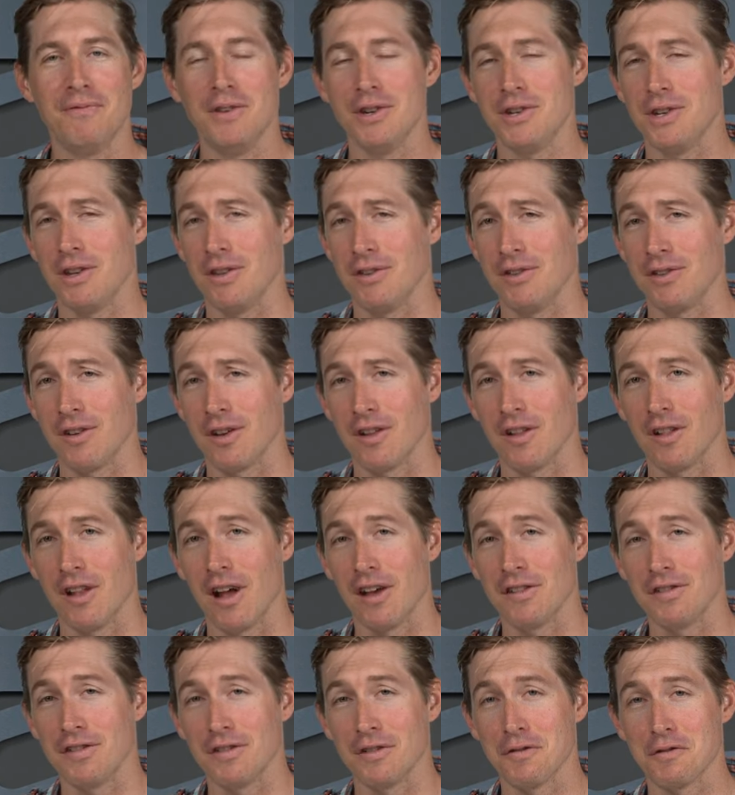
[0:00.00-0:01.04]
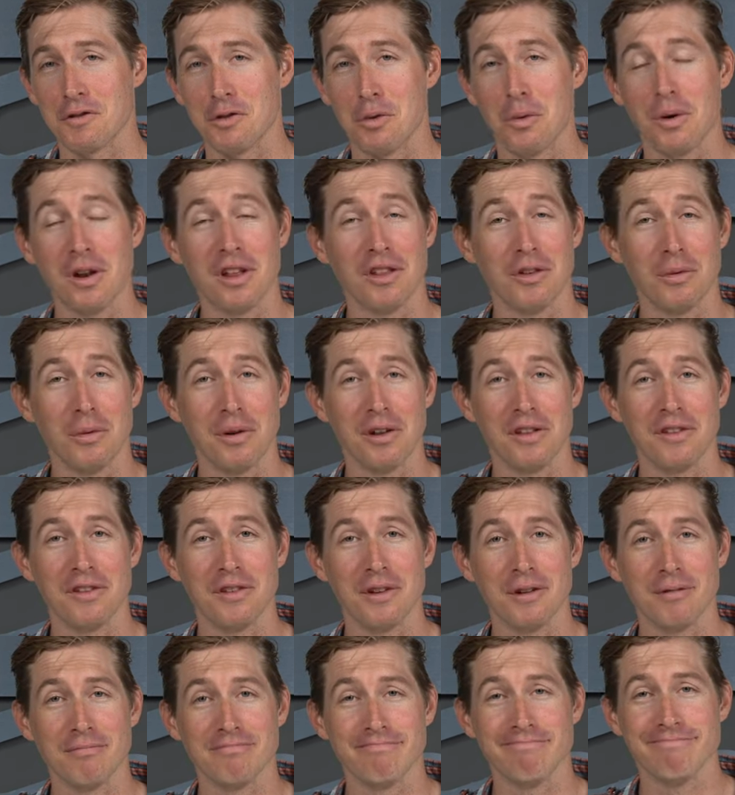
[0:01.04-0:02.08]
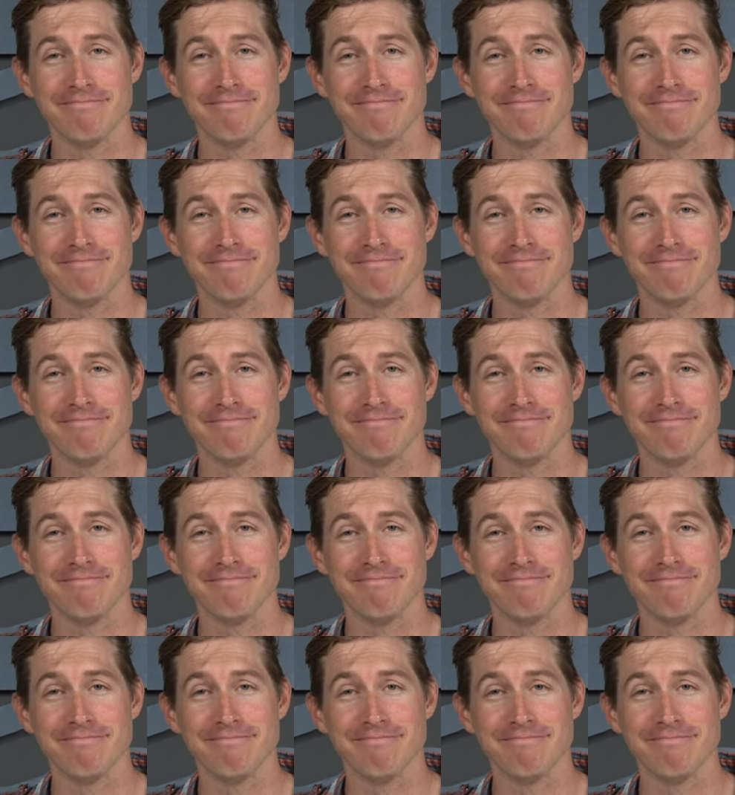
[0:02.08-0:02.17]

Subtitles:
fishing sunglasses of 2022.